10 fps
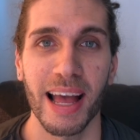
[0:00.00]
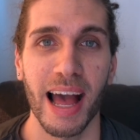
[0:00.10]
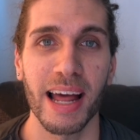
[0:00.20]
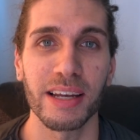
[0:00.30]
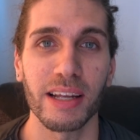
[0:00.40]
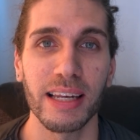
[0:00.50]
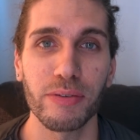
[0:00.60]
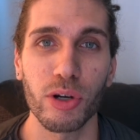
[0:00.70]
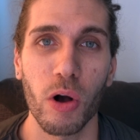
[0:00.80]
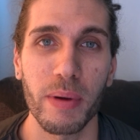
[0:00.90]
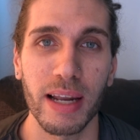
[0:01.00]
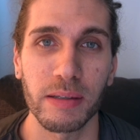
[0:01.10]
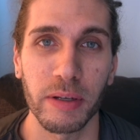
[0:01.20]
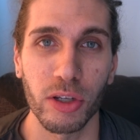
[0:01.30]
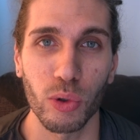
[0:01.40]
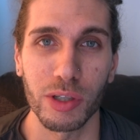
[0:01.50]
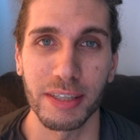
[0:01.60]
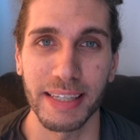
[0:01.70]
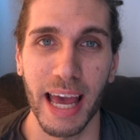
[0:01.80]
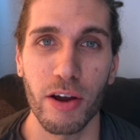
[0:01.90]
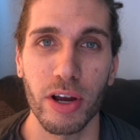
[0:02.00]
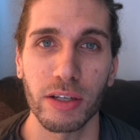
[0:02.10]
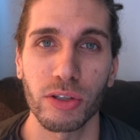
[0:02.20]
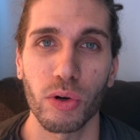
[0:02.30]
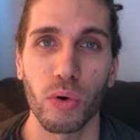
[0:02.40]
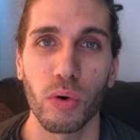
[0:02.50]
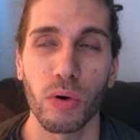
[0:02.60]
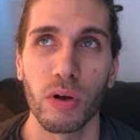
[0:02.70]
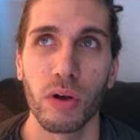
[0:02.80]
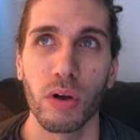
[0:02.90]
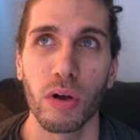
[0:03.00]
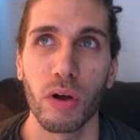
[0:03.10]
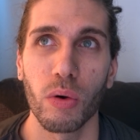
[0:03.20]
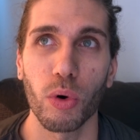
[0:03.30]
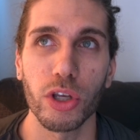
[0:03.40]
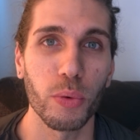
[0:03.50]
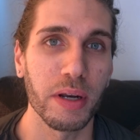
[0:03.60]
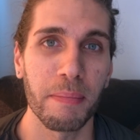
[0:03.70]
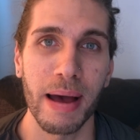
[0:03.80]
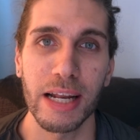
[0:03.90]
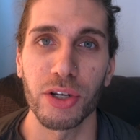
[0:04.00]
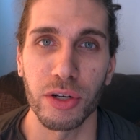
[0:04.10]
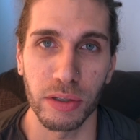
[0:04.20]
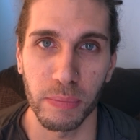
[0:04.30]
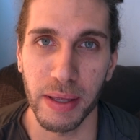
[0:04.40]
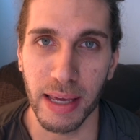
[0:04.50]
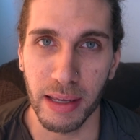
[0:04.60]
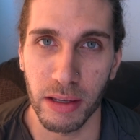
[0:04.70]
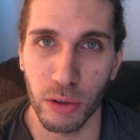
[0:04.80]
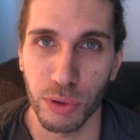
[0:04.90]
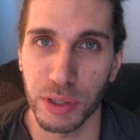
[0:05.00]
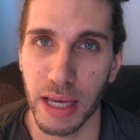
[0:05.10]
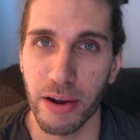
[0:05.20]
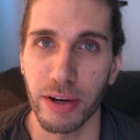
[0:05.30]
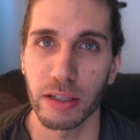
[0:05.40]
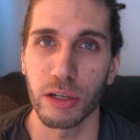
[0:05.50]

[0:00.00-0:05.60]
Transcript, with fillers: And leave a comment letting me know your scariest or what you would imagine to be your scariest